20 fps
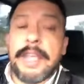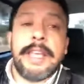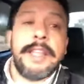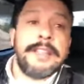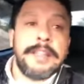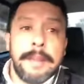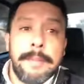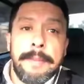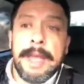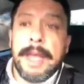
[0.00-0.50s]

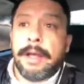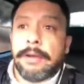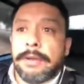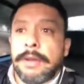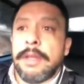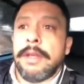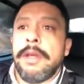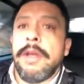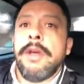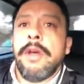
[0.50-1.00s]
them out.
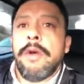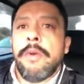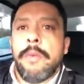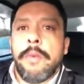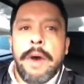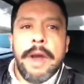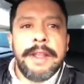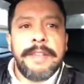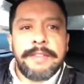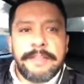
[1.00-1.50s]

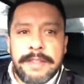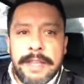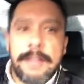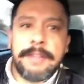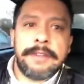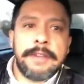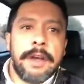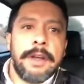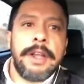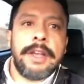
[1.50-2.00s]
What is this
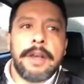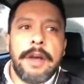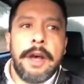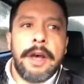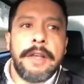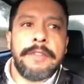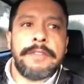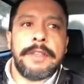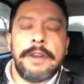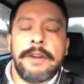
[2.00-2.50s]
gonna
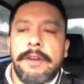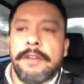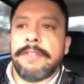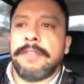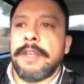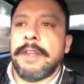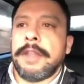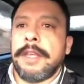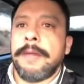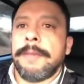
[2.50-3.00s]
cost in our
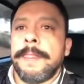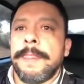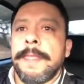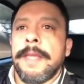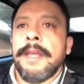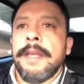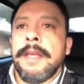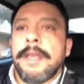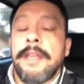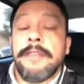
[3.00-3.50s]
city?
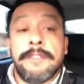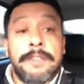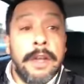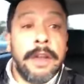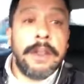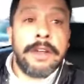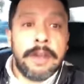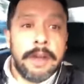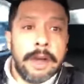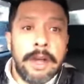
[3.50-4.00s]
It's
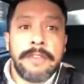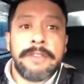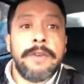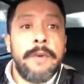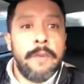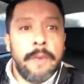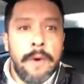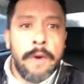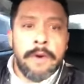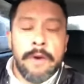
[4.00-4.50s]
gonna cause a
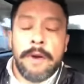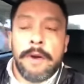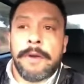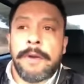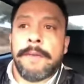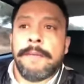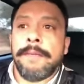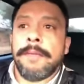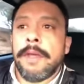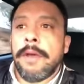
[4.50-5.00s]
war.
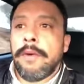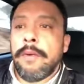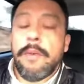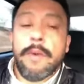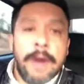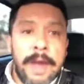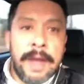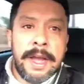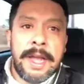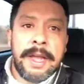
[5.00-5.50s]

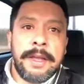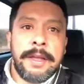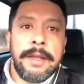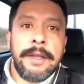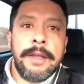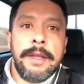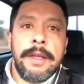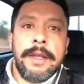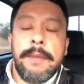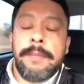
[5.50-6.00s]
Why?
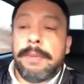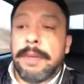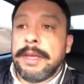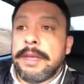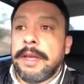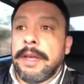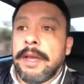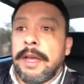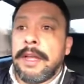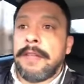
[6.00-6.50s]

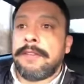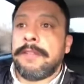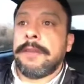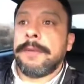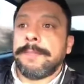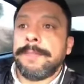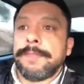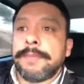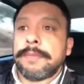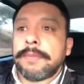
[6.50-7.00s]
Because
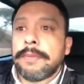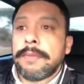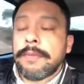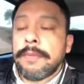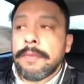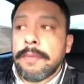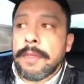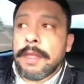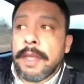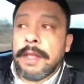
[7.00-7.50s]

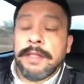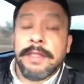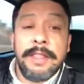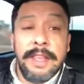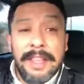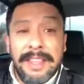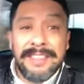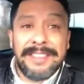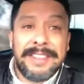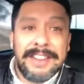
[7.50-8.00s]

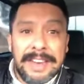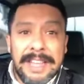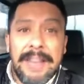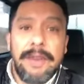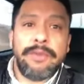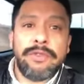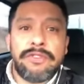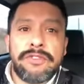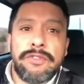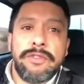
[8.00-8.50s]
these
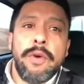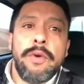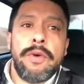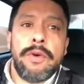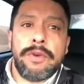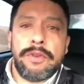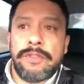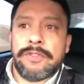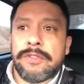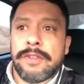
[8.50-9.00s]
little
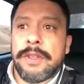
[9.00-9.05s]
stores